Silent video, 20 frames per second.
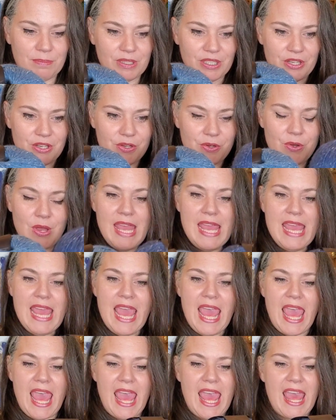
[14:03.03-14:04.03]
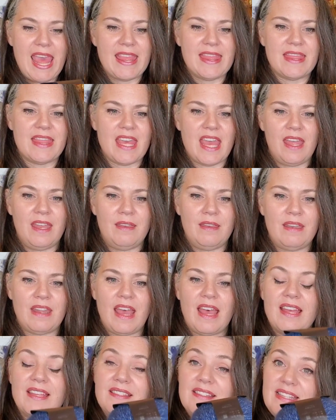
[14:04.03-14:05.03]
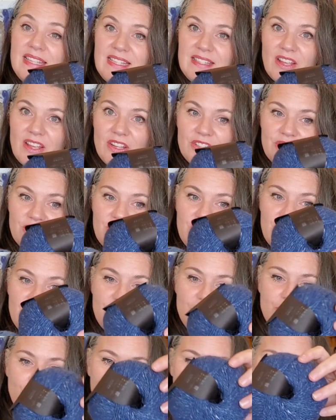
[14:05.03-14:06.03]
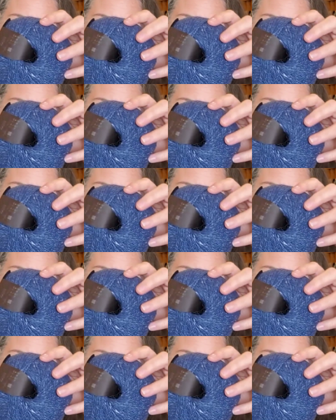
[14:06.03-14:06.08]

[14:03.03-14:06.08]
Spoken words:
blue. And then Sea Salter is sort